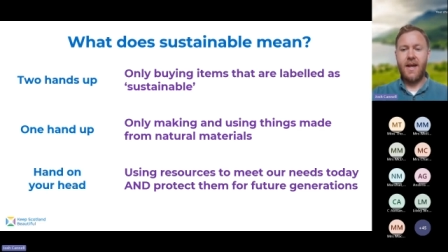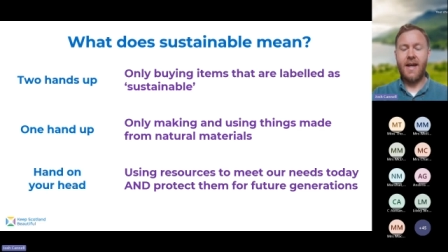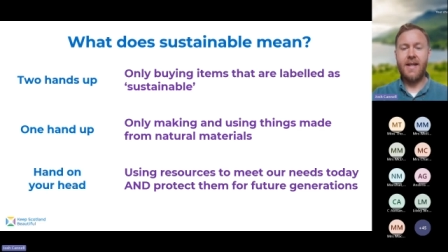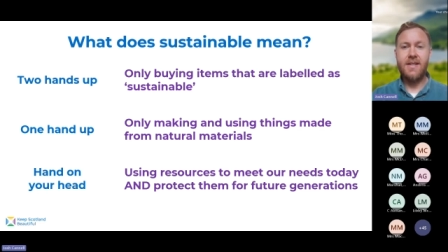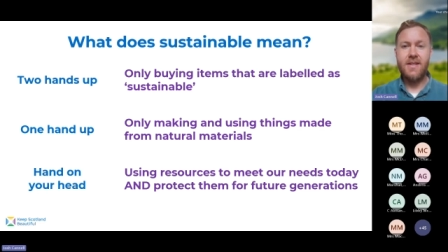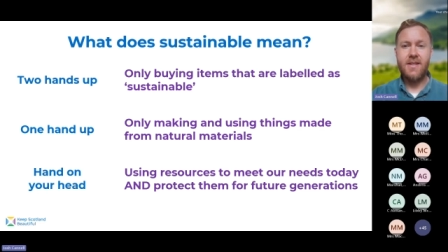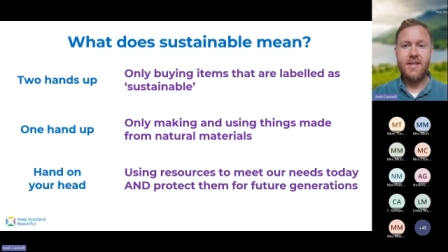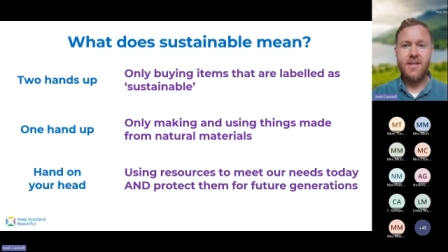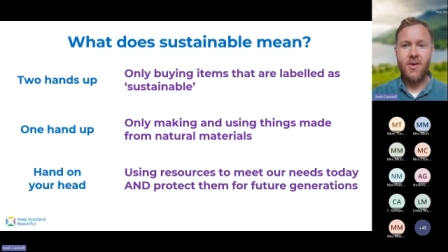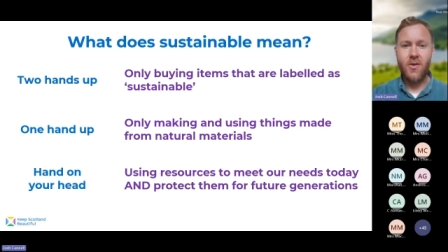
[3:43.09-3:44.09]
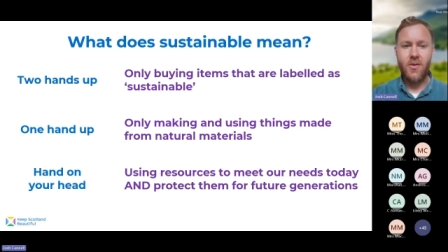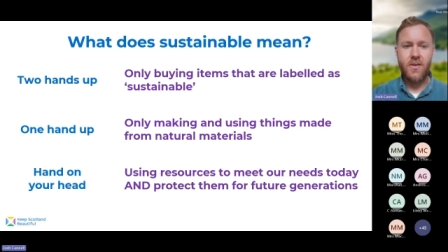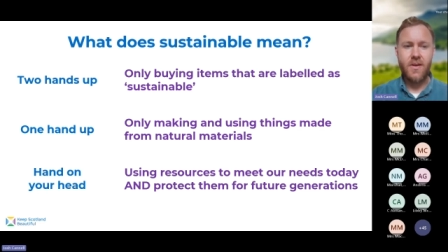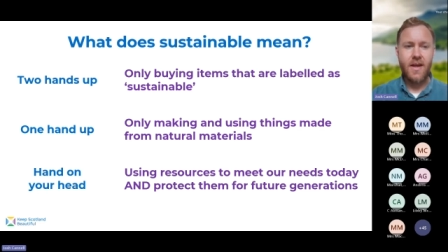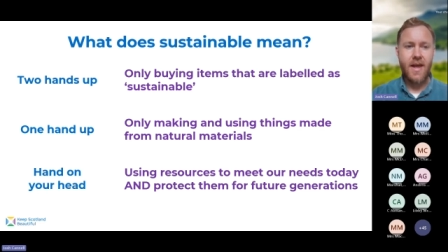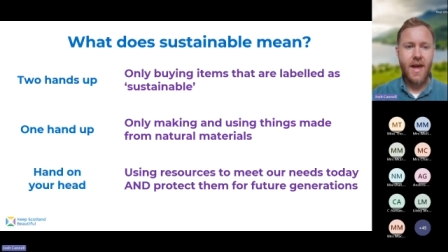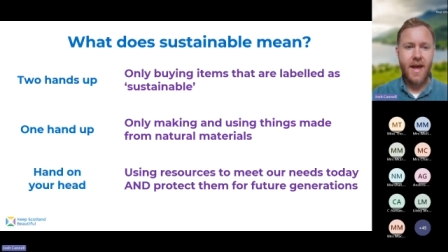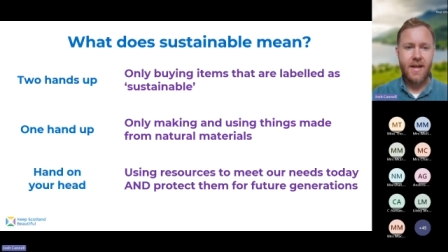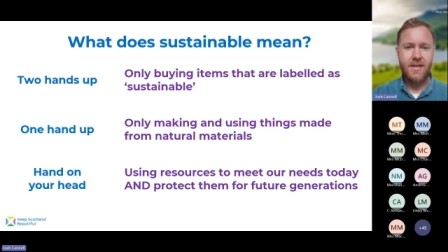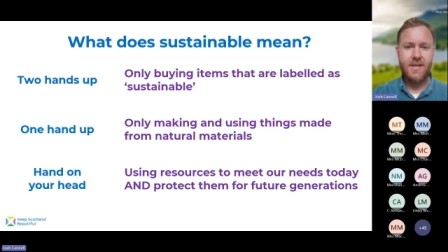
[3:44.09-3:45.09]
hands on
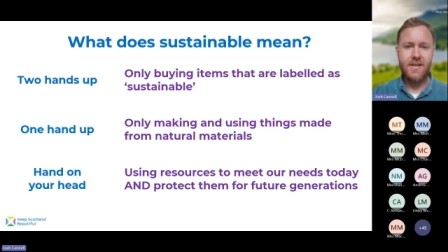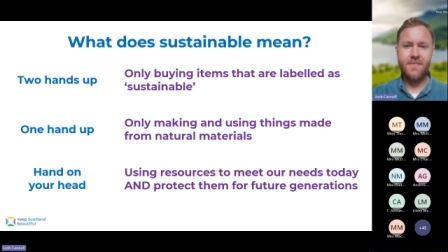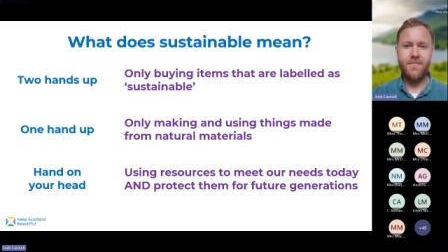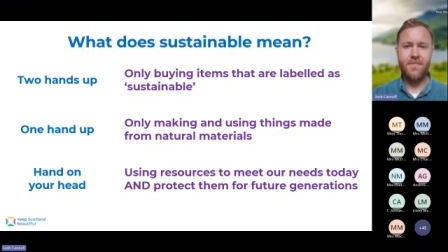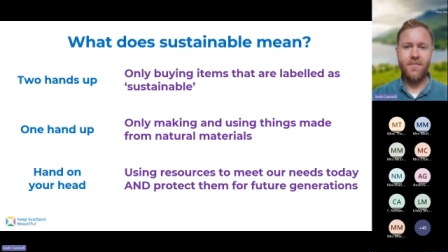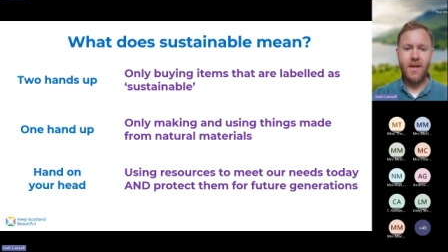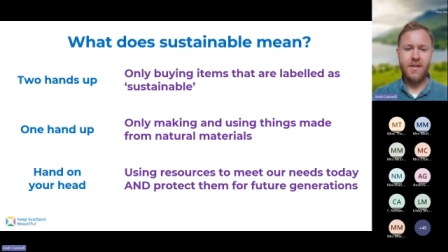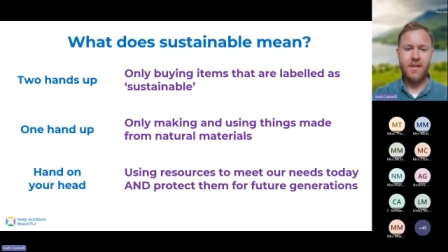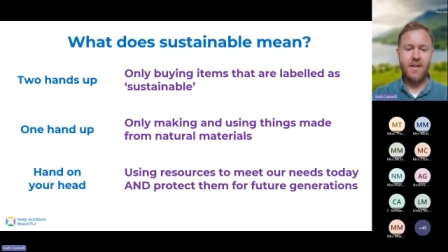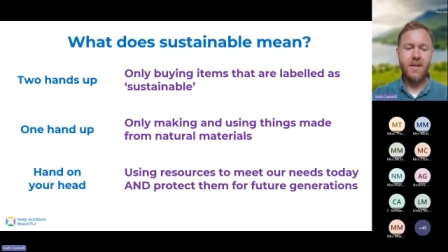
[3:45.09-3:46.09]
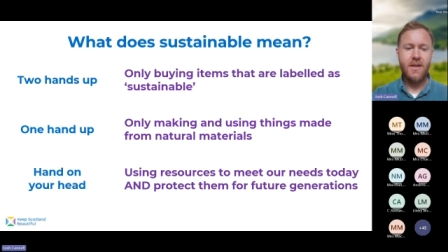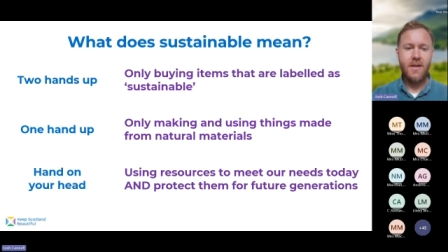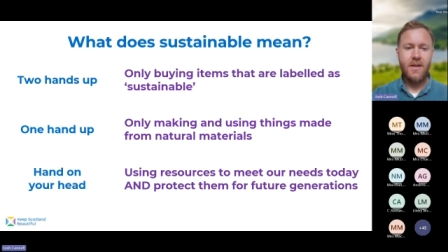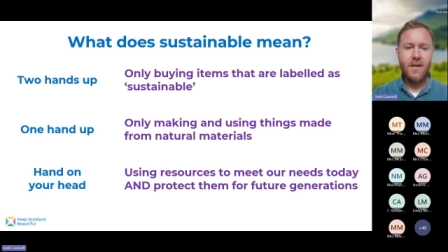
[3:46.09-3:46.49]
heads. Yes, and